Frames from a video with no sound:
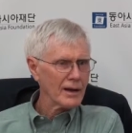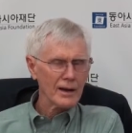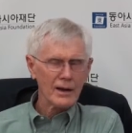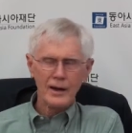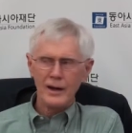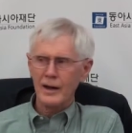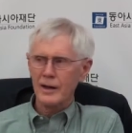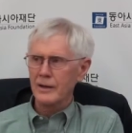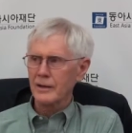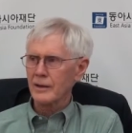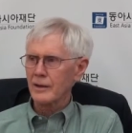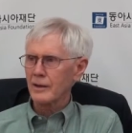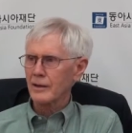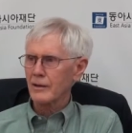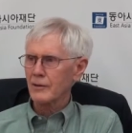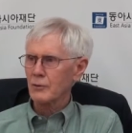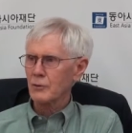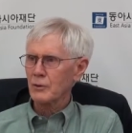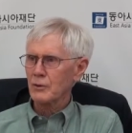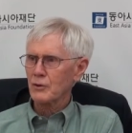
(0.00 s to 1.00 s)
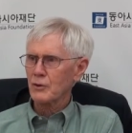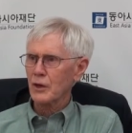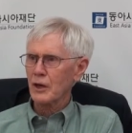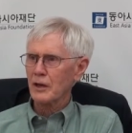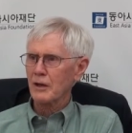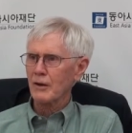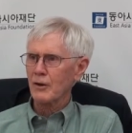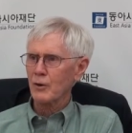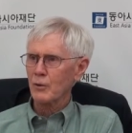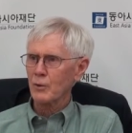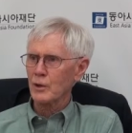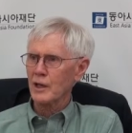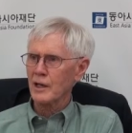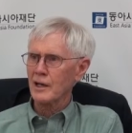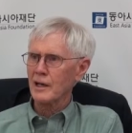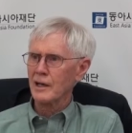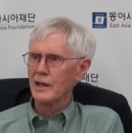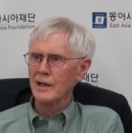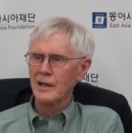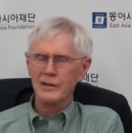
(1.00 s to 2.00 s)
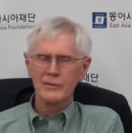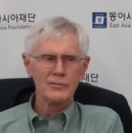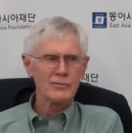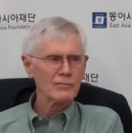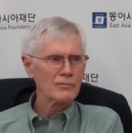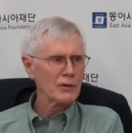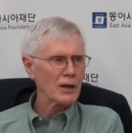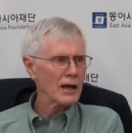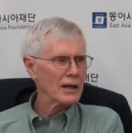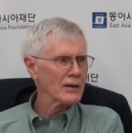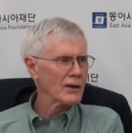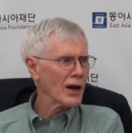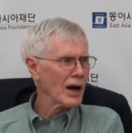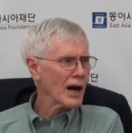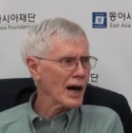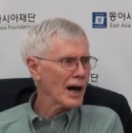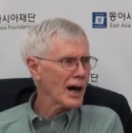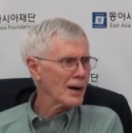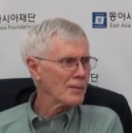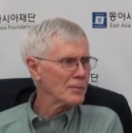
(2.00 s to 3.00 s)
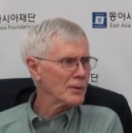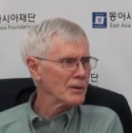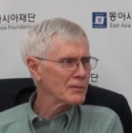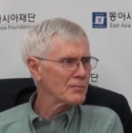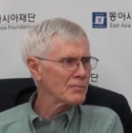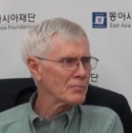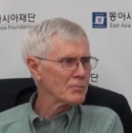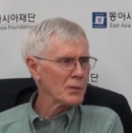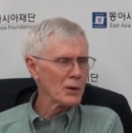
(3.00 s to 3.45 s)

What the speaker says: And countries like Korea and Vietnam and